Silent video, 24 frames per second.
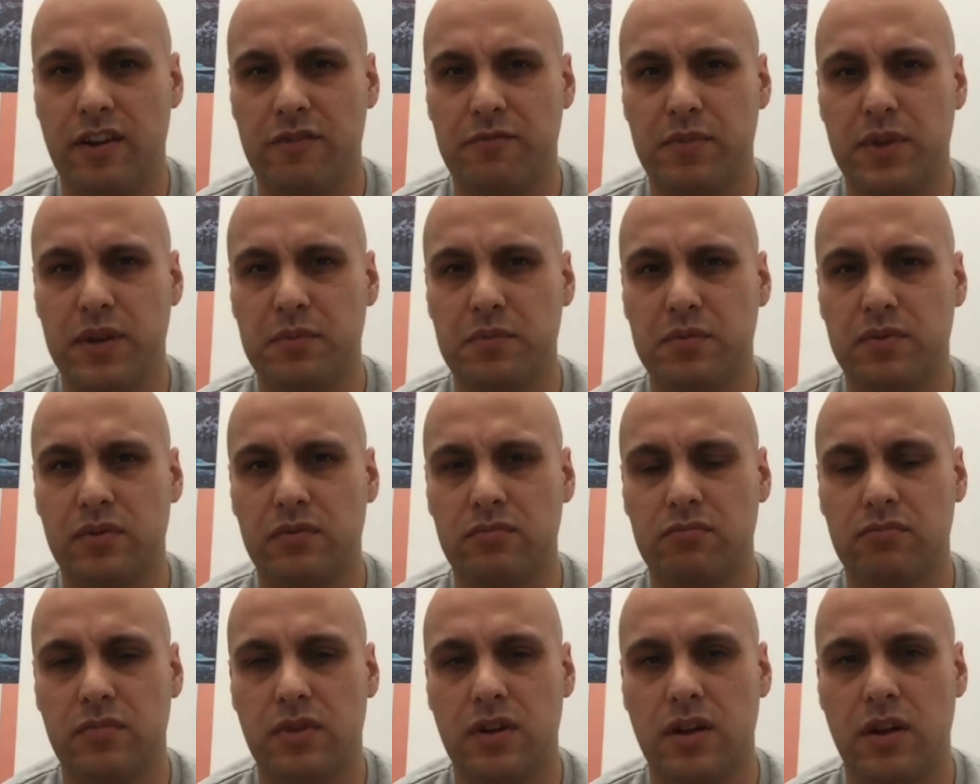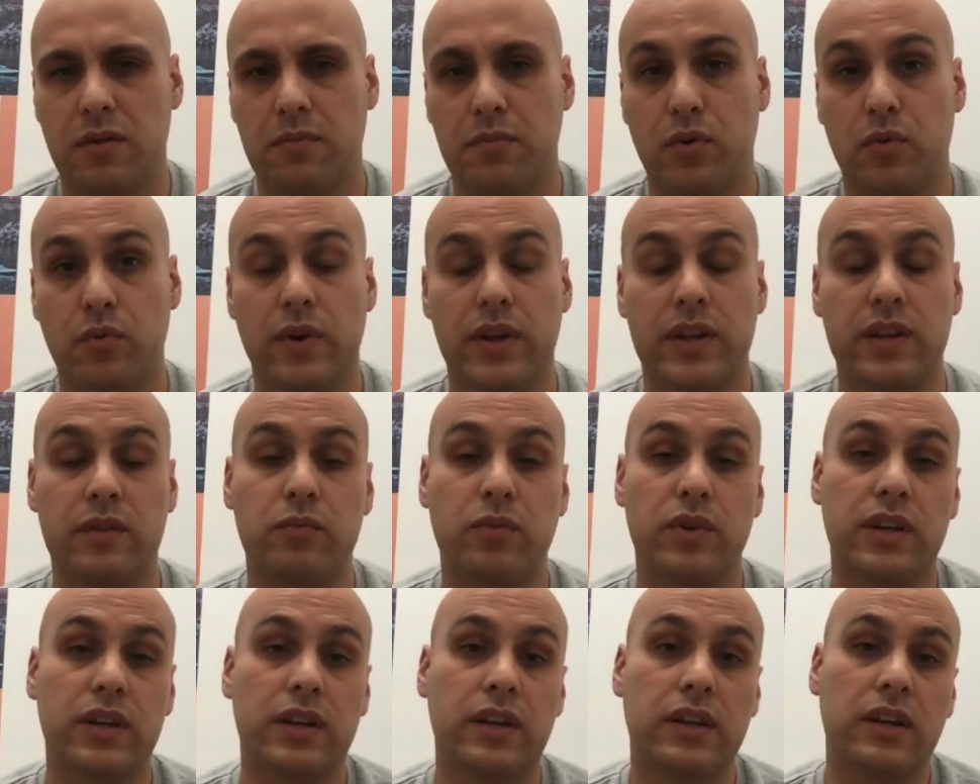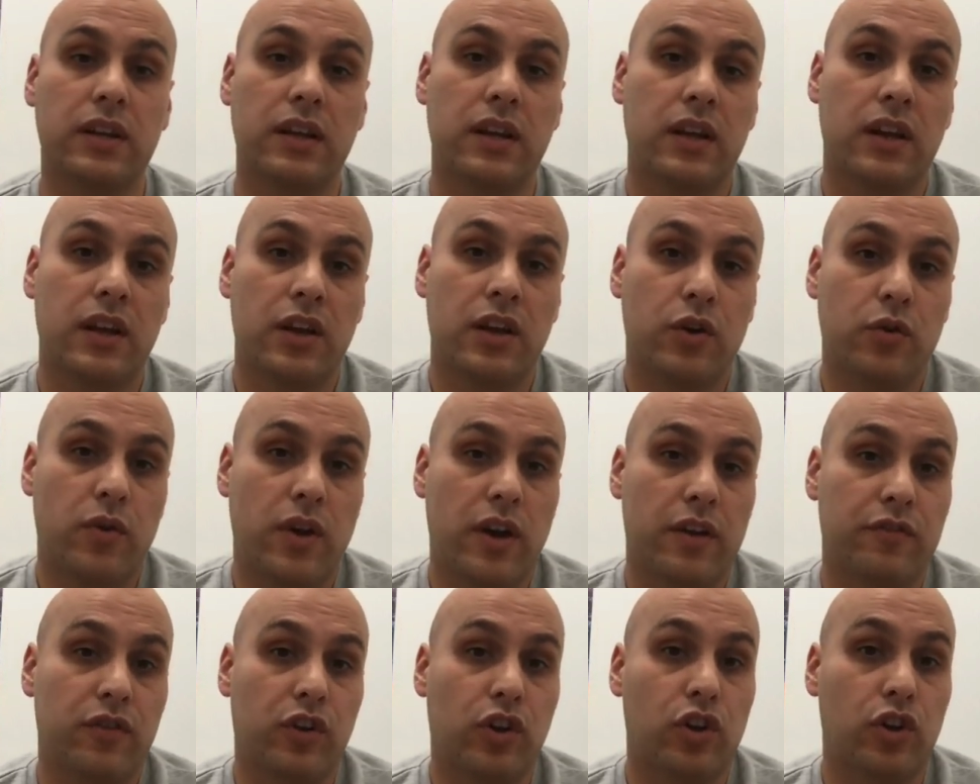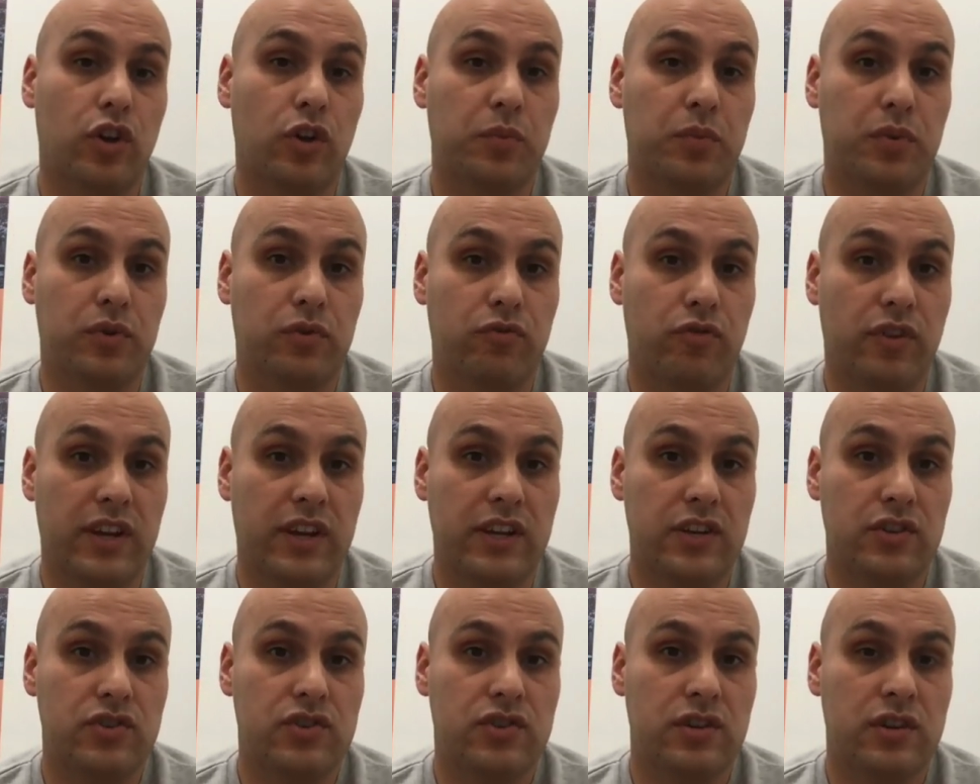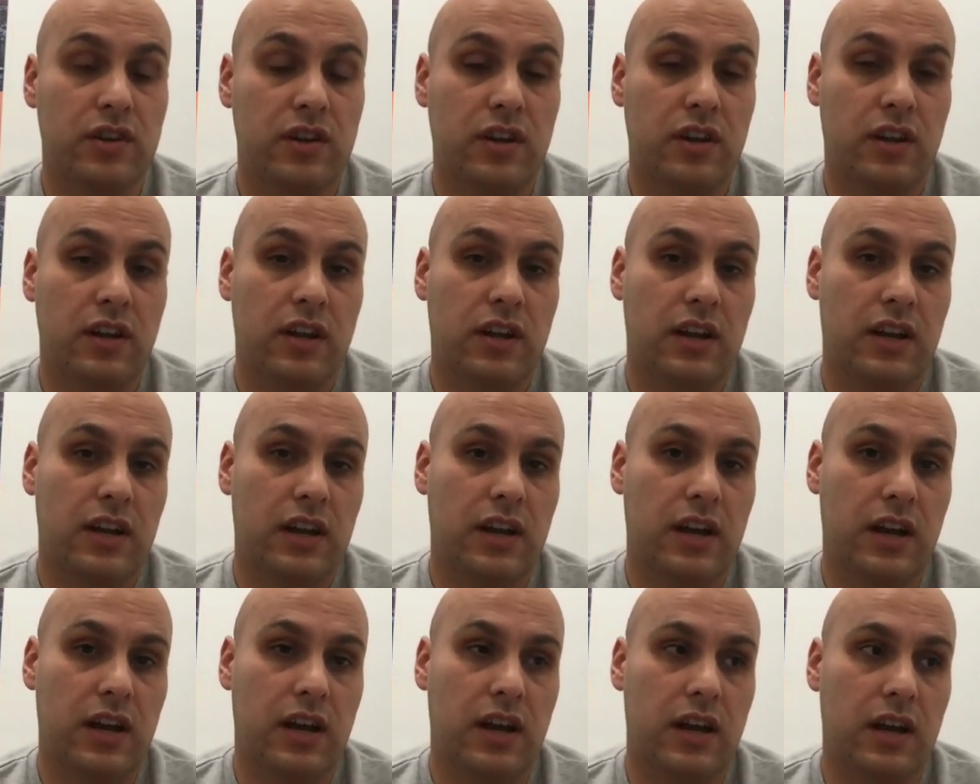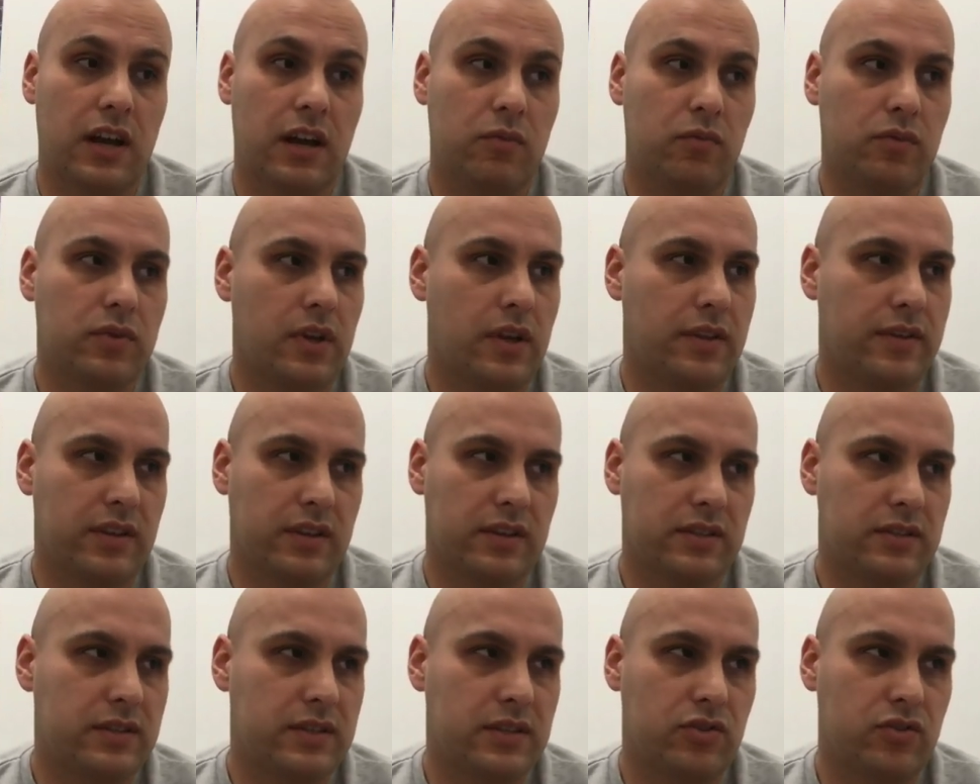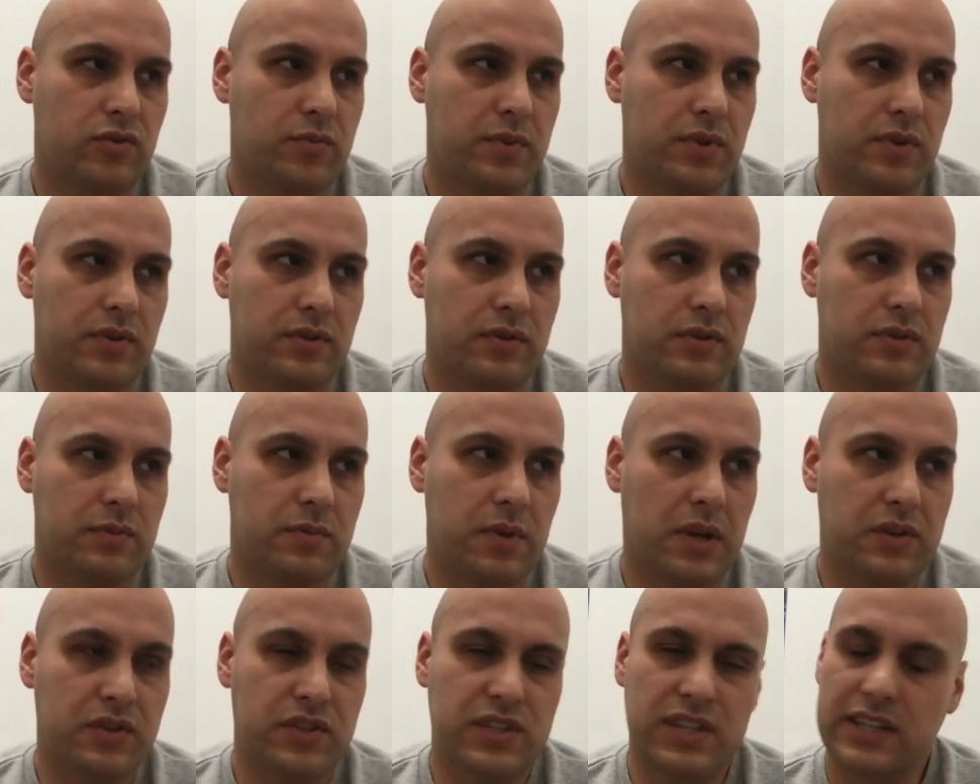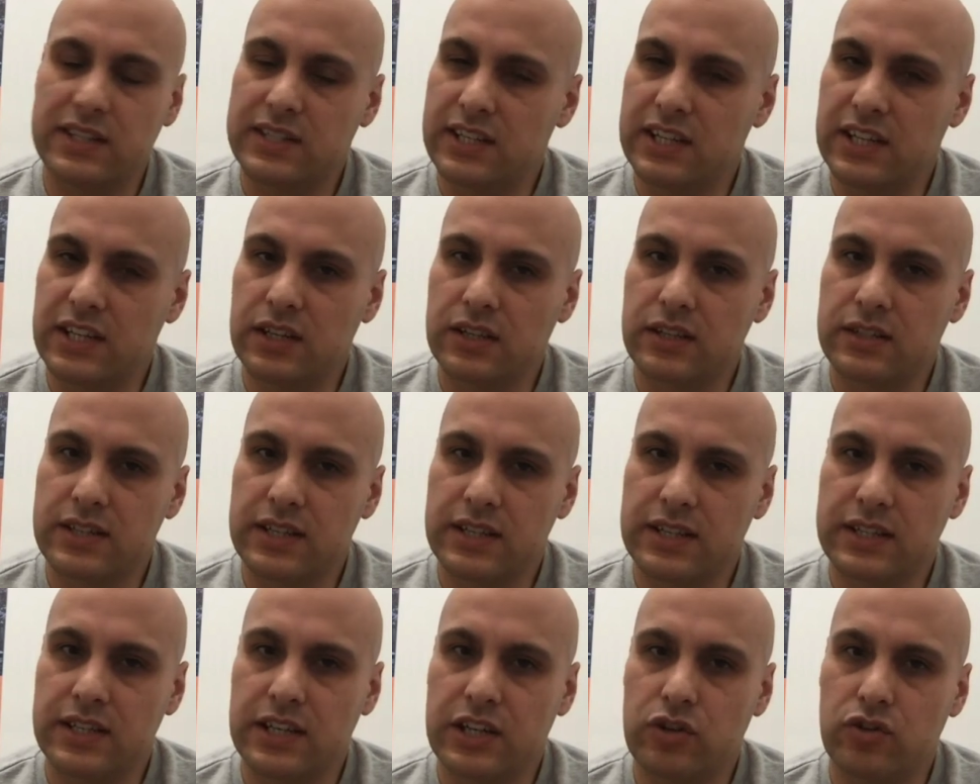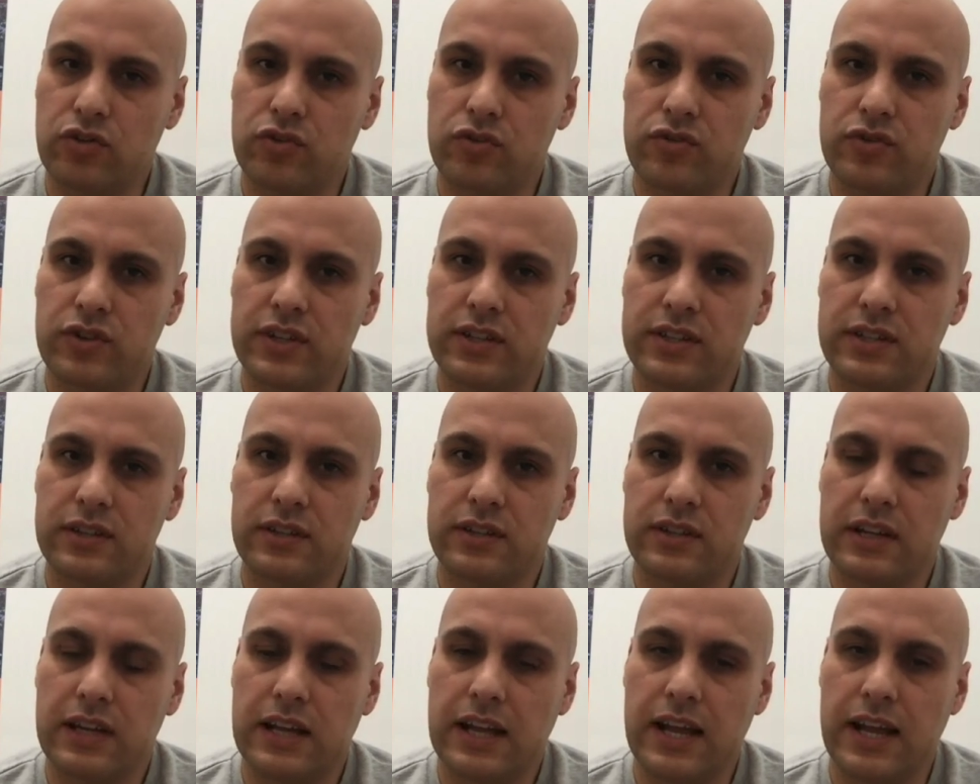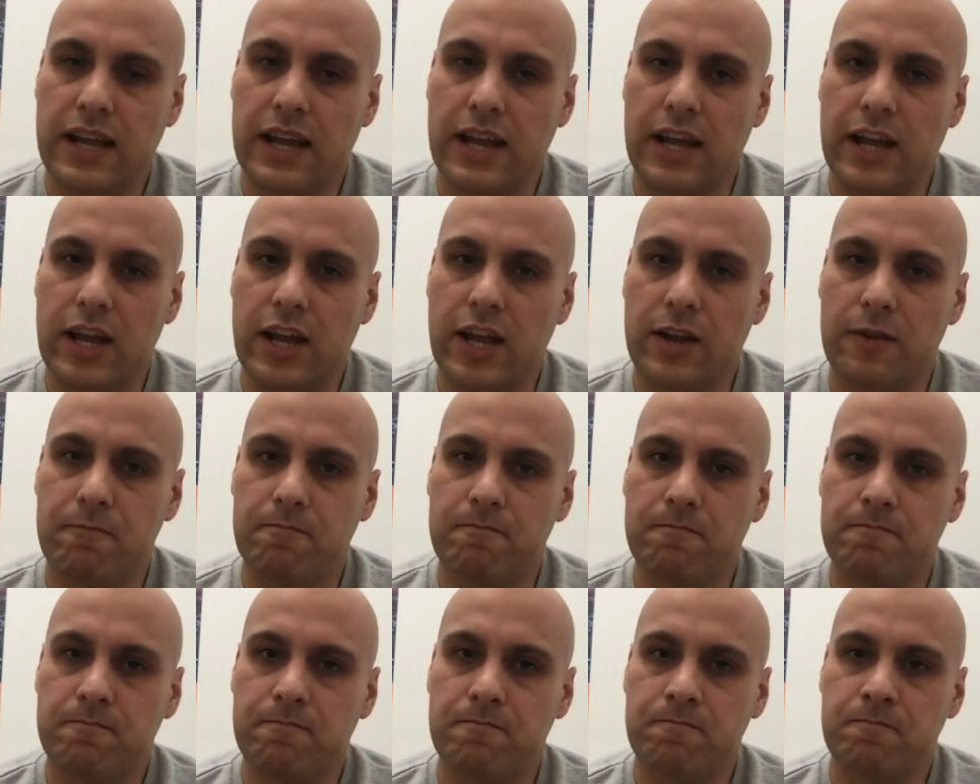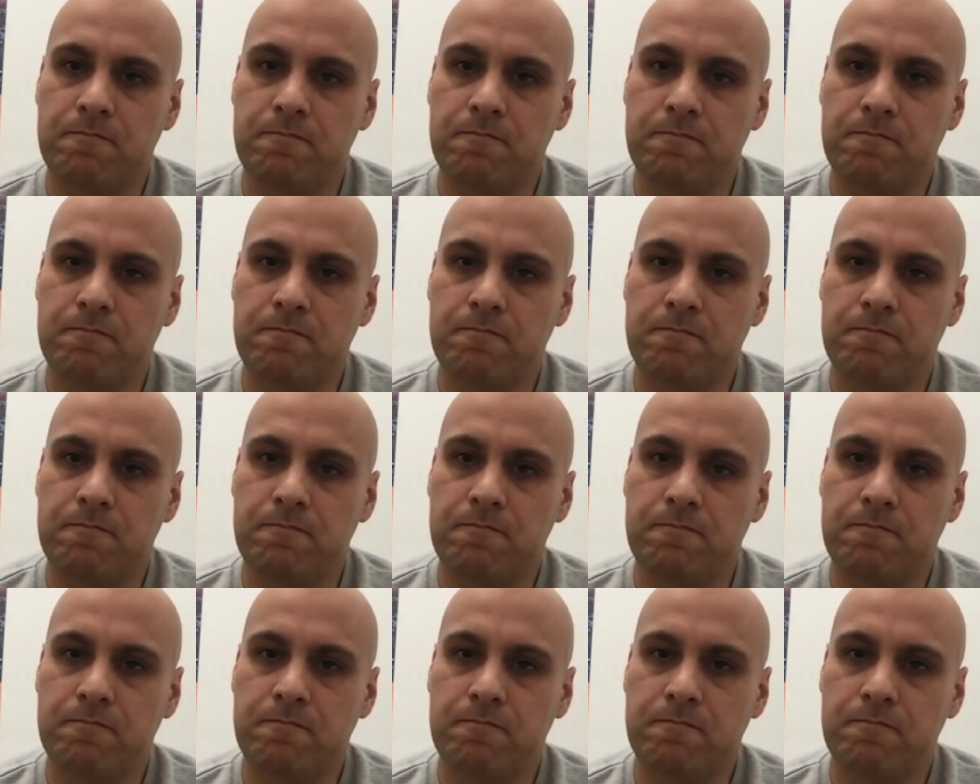people, but we have a global reach. I think it's distributed in about 60 countries, and